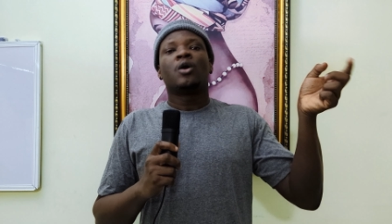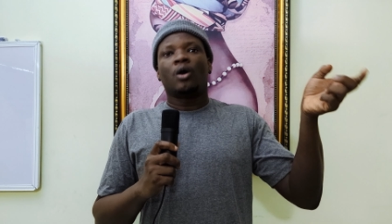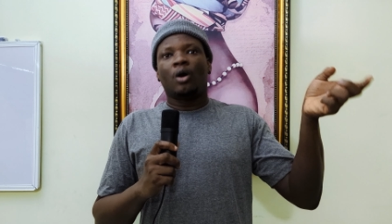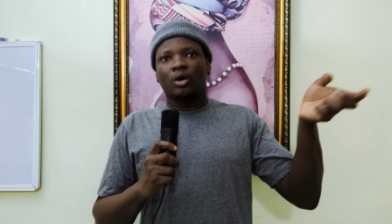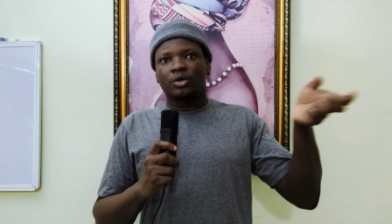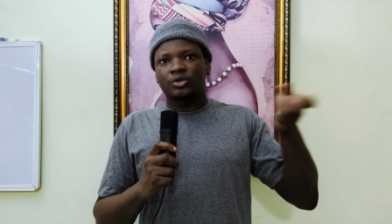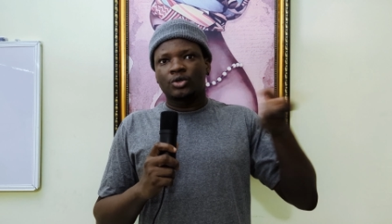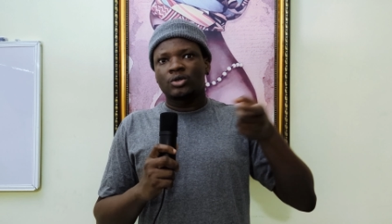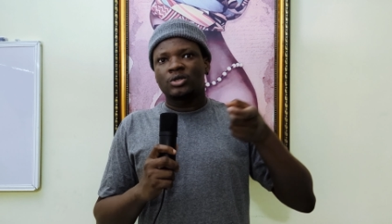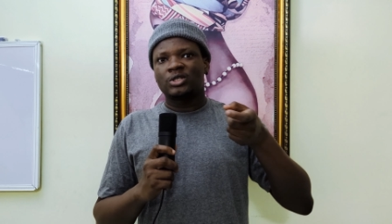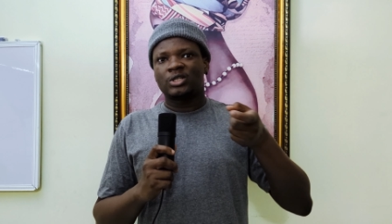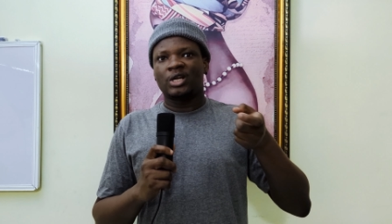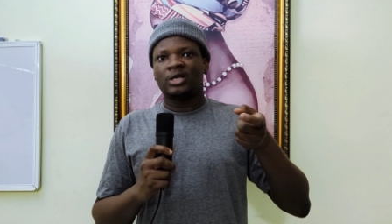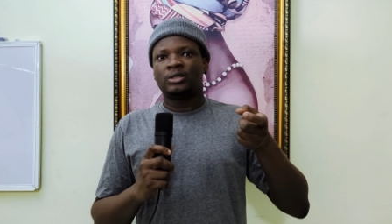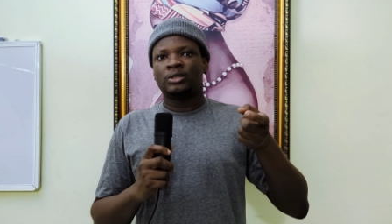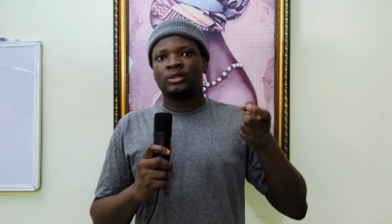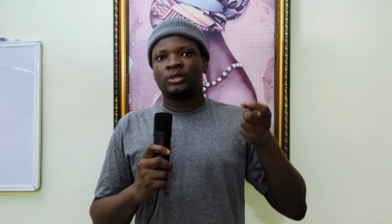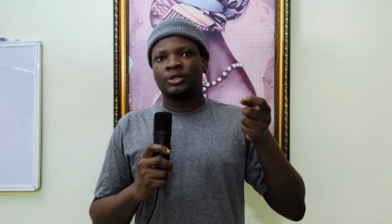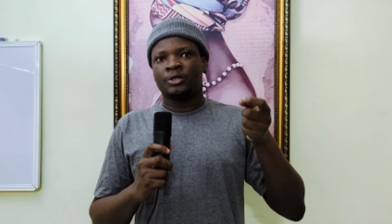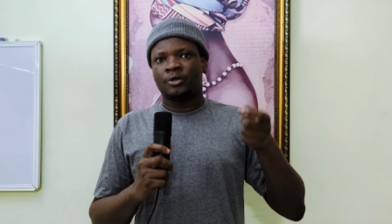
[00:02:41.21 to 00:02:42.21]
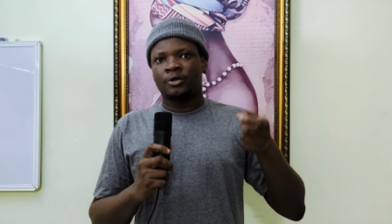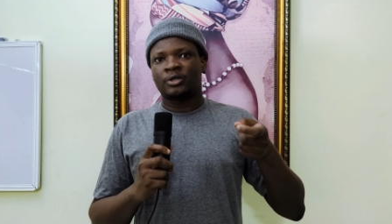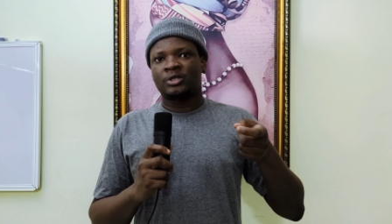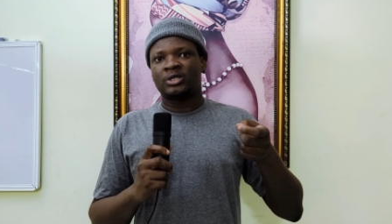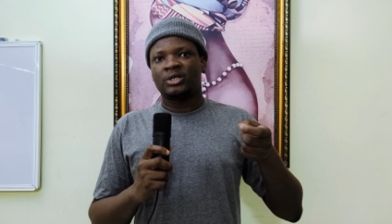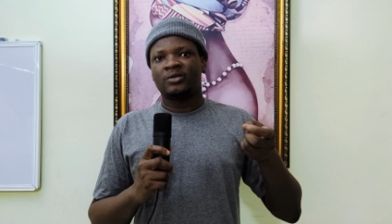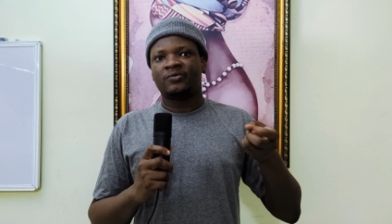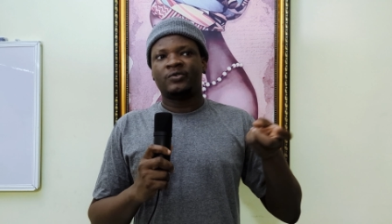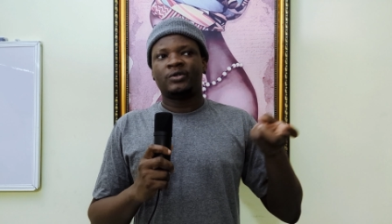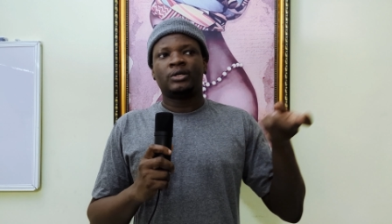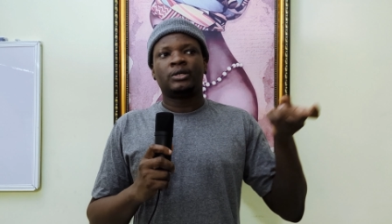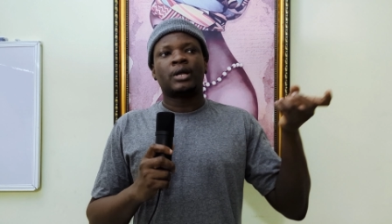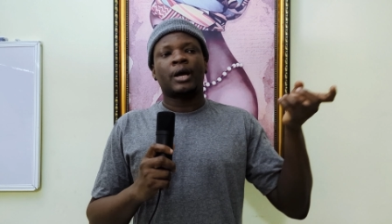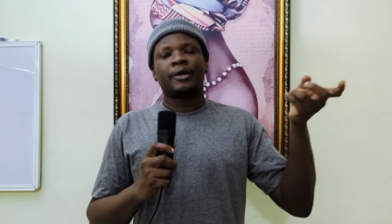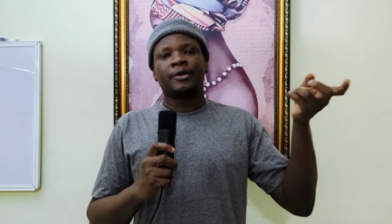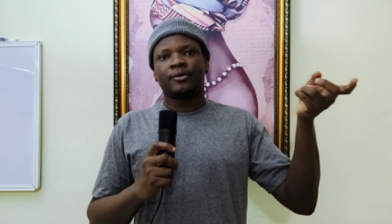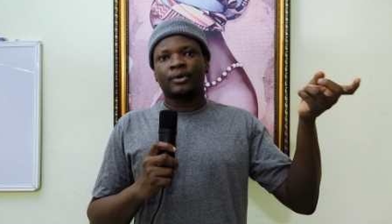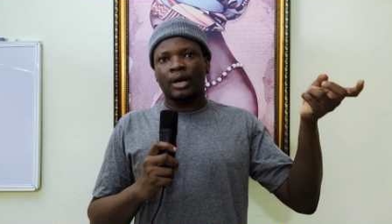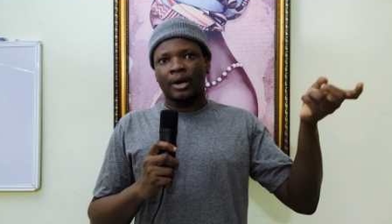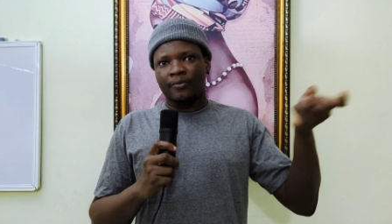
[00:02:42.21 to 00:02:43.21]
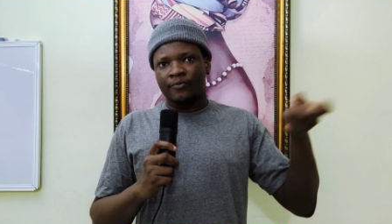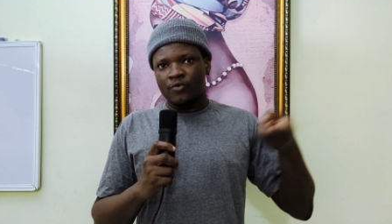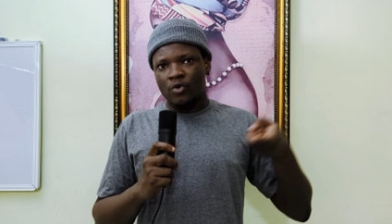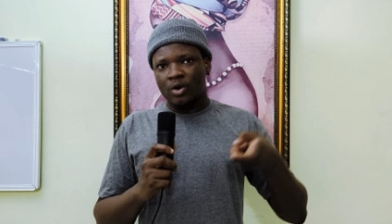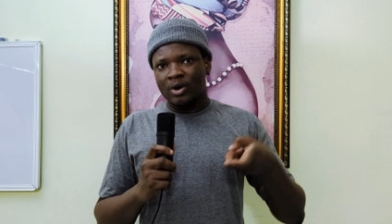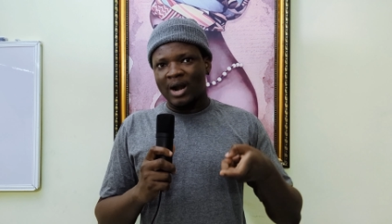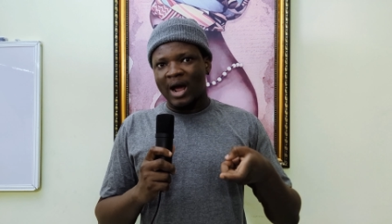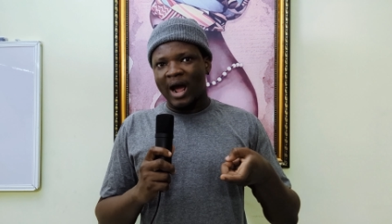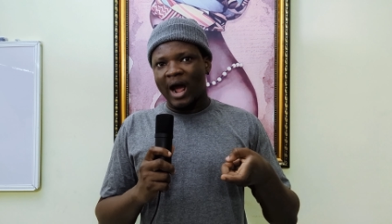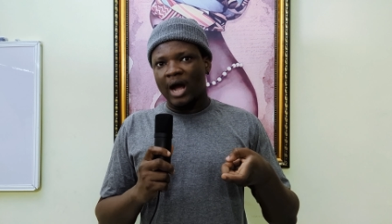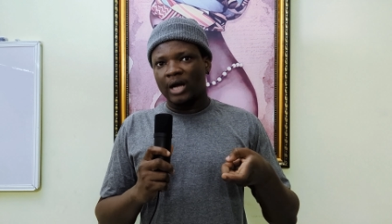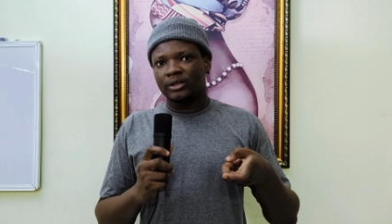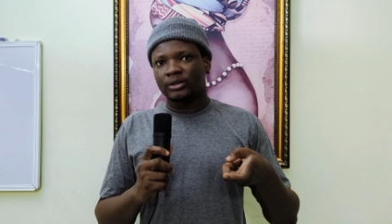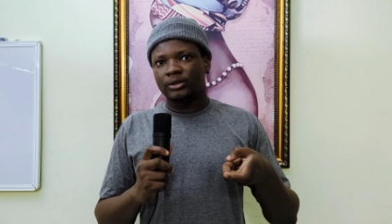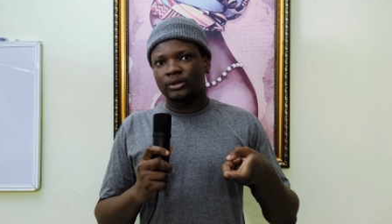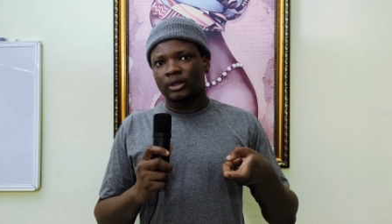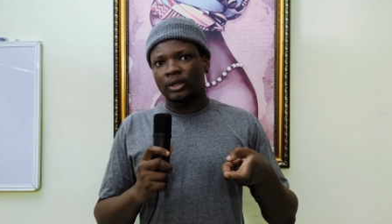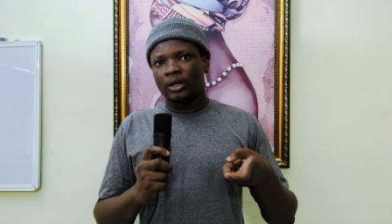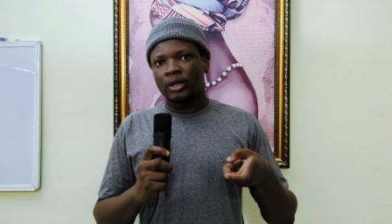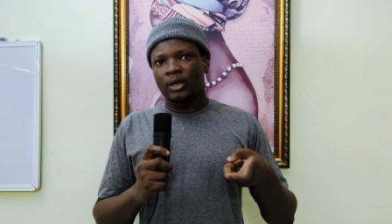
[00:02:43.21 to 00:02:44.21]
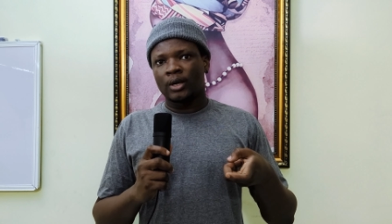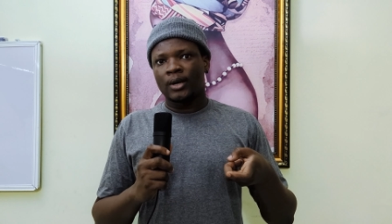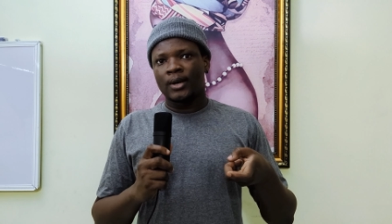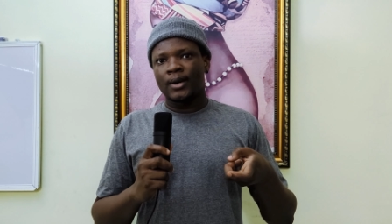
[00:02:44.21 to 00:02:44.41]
also state it in your C V that you can run ads,